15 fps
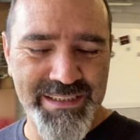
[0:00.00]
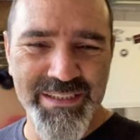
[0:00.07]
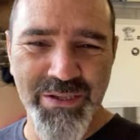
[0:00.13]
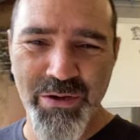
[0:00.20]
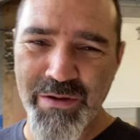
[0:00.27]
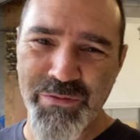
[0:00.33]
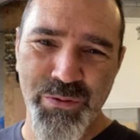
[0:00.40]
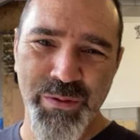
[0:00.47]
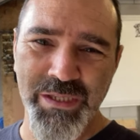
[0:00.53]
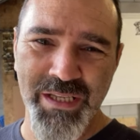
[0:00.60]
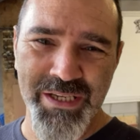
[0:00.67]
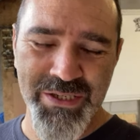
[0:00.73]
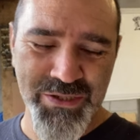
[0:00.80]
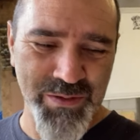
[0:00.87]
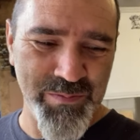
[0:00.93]
not everyone
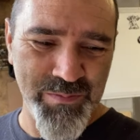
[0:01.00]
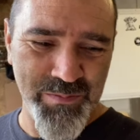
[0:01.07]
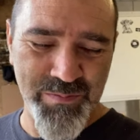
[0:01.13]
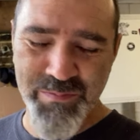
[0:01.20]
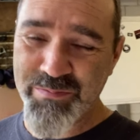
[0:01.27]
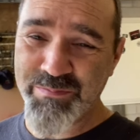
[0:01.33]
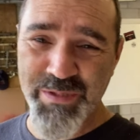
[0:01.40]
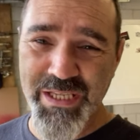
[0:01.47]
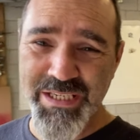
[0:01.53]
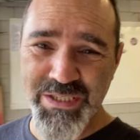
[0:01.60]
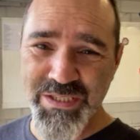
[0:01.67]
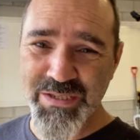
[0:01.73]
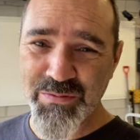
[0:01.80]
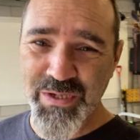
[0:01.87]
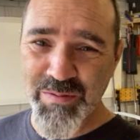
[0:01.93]
likes them, but
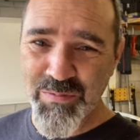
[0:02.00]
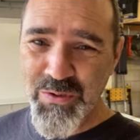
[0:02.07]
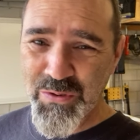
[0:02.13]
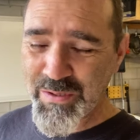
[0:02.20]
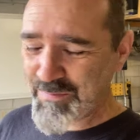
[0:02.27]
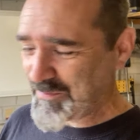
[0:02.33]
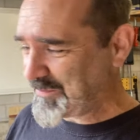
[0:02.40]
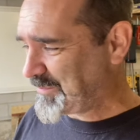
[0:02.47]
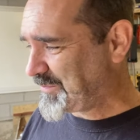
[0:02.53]
that's the way I'm going.